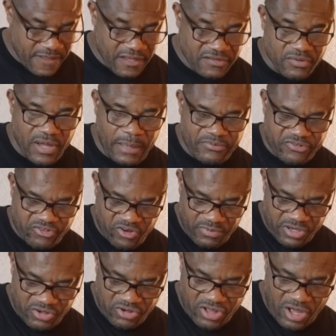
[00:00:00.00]
So I'm
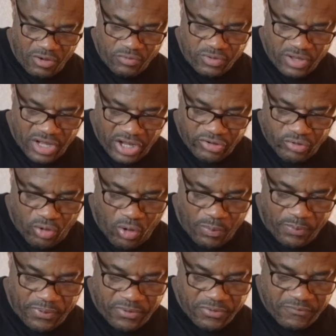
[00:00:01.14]
strumming down and
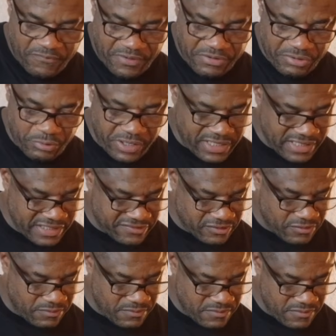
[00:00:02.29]
up very quickly. So